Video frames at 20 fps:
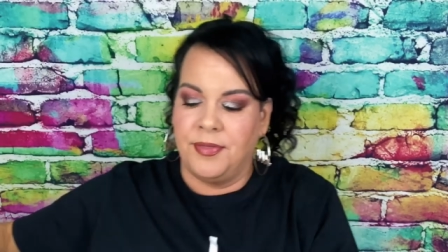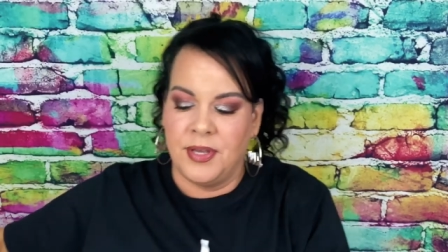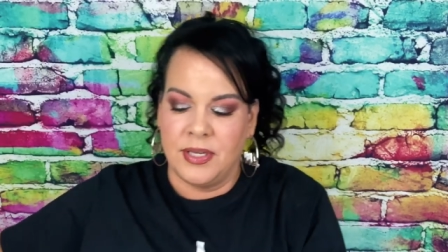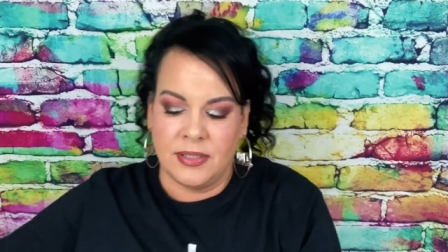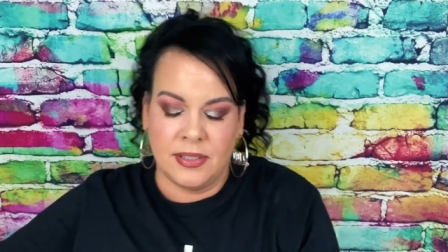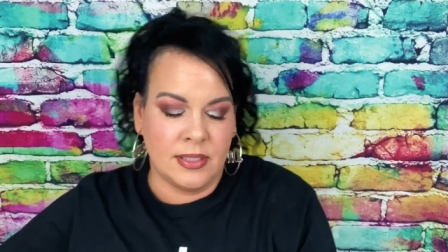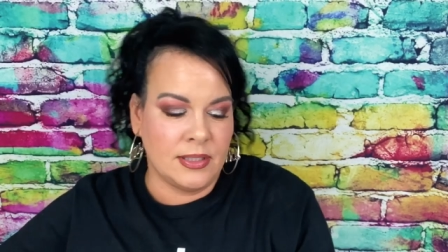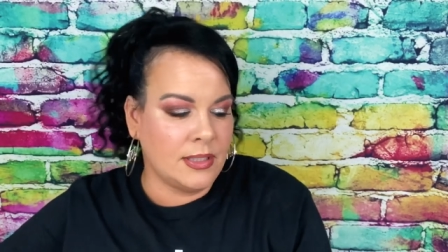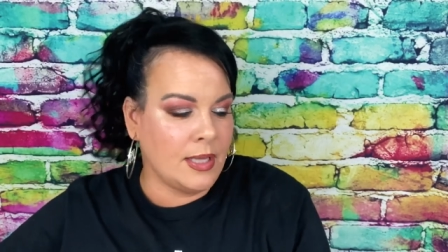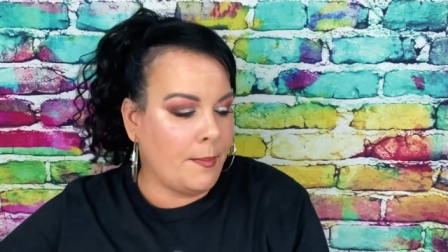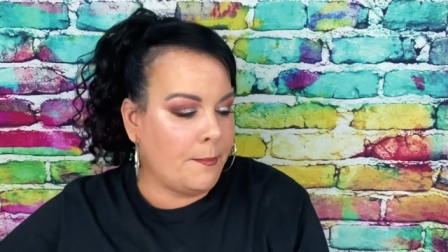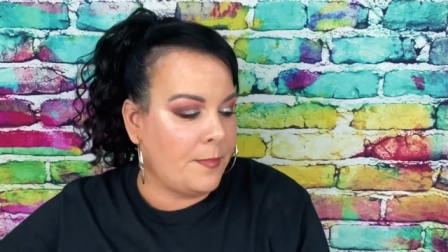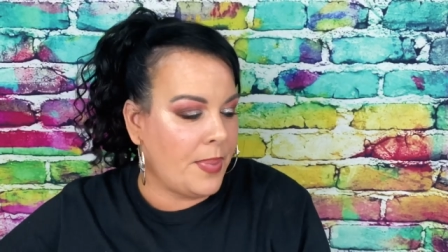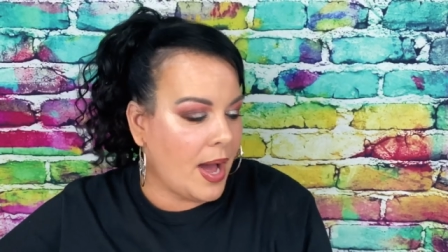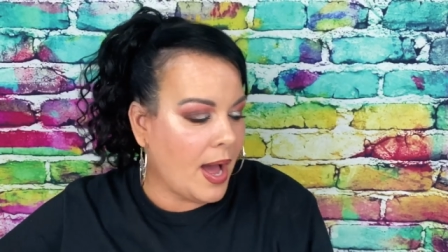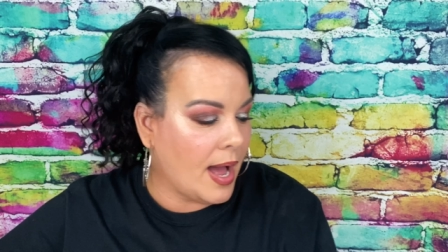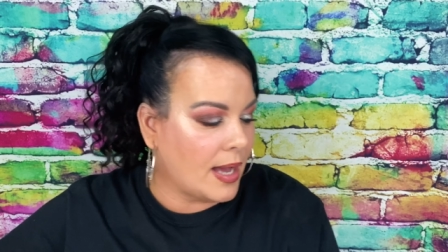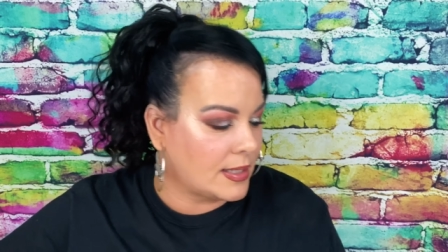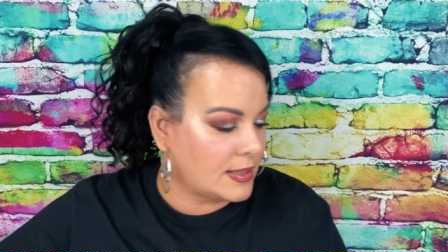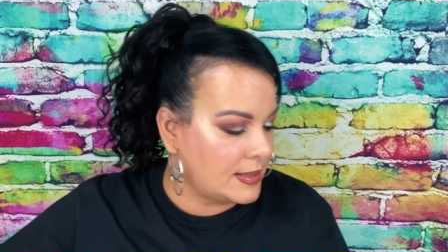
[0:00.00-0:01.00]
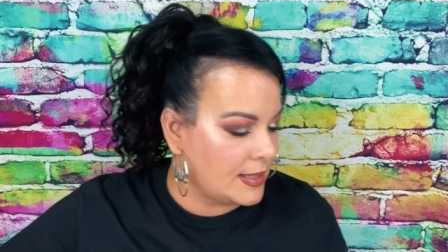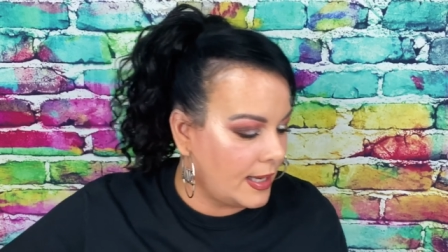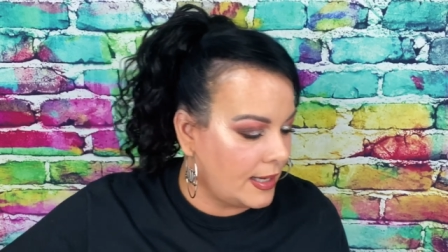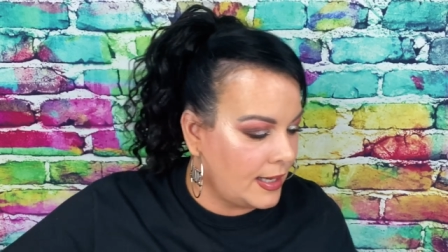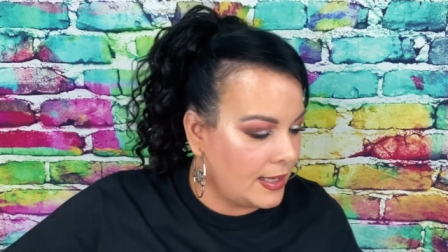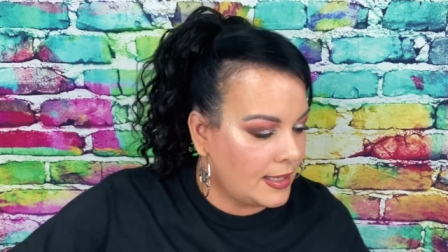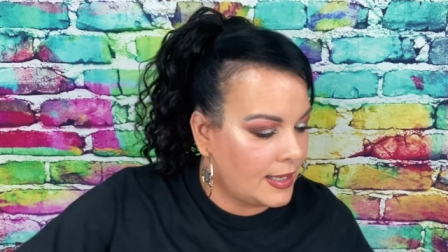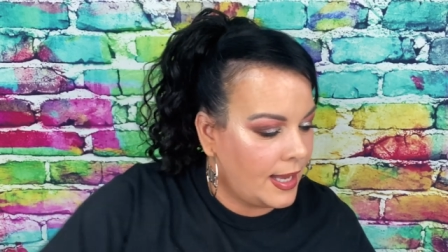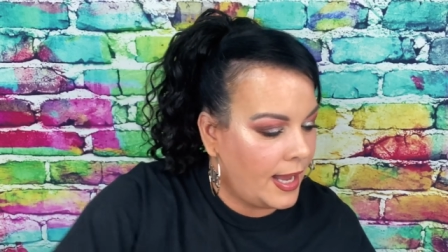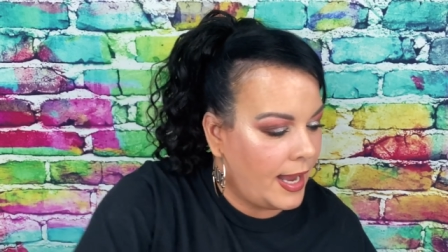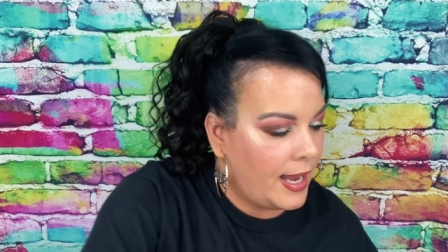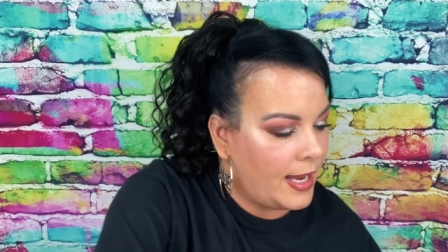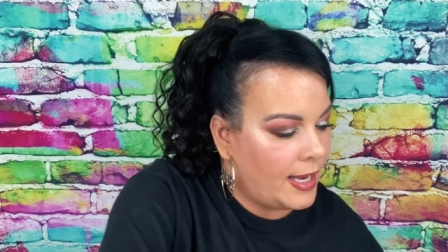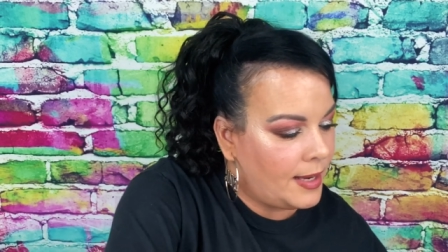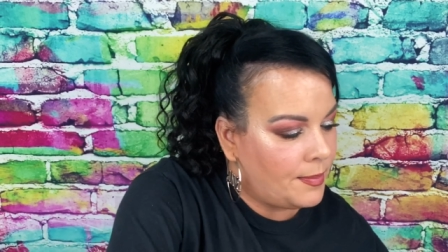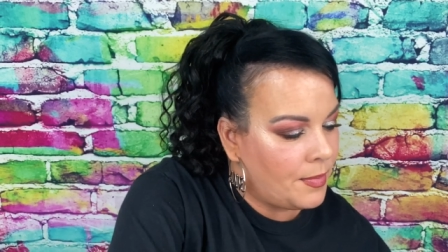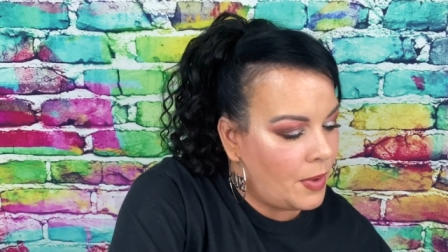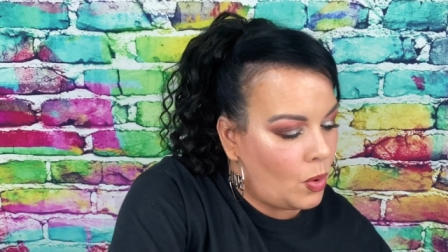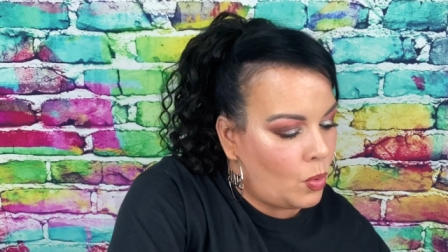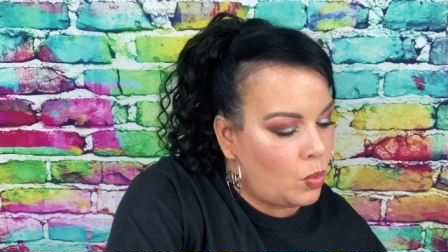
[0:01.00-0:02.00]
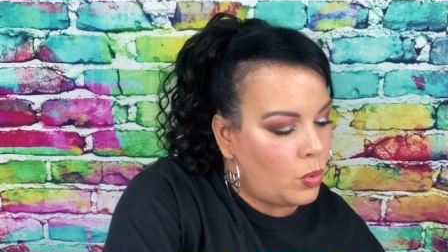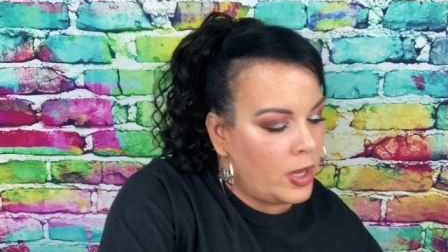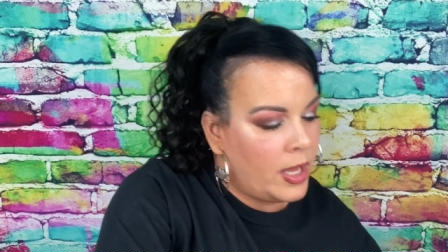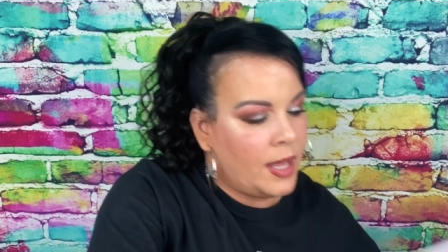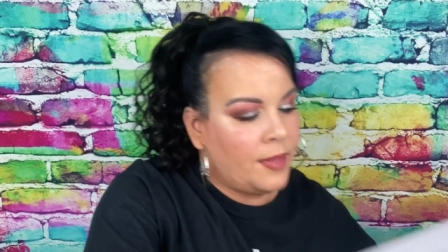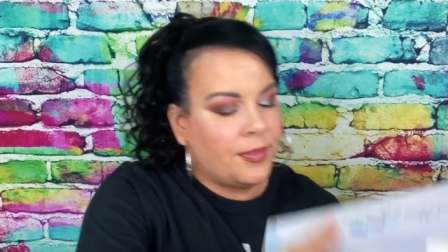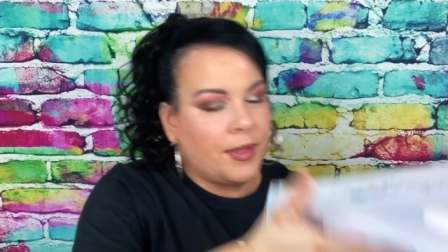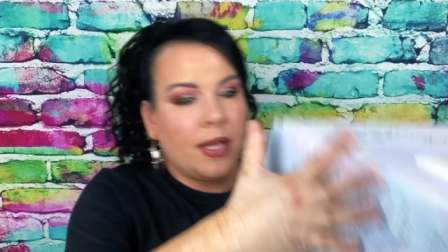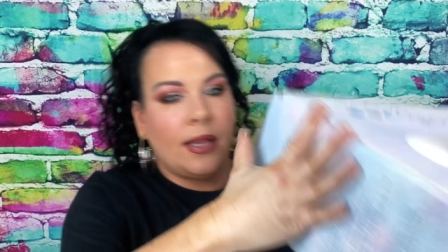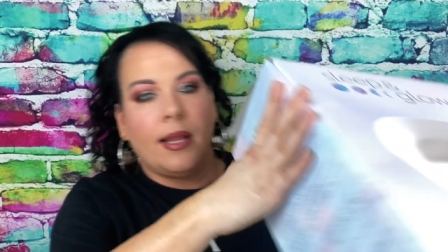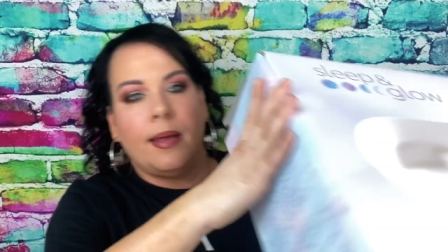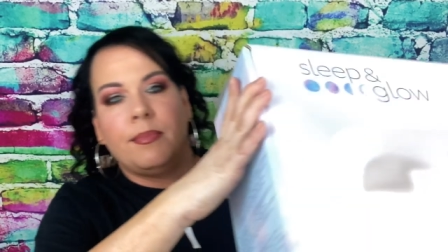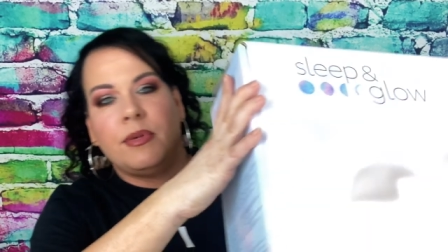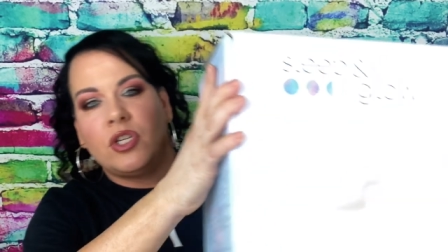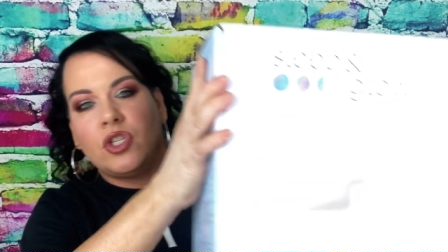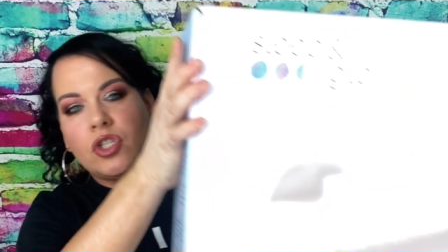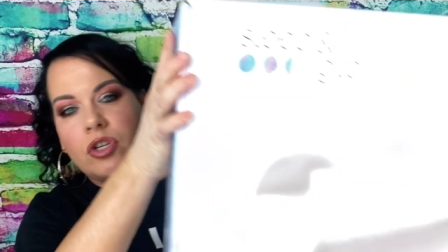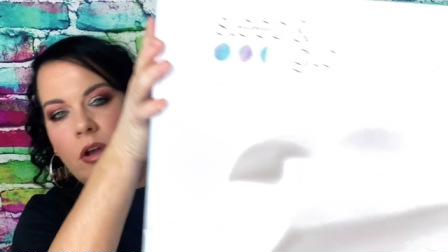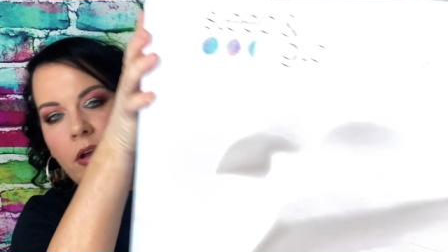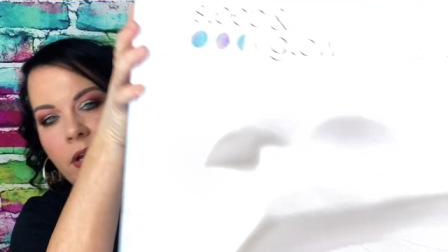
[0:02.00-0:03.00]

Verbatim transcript: this is the box that it came with. Let me show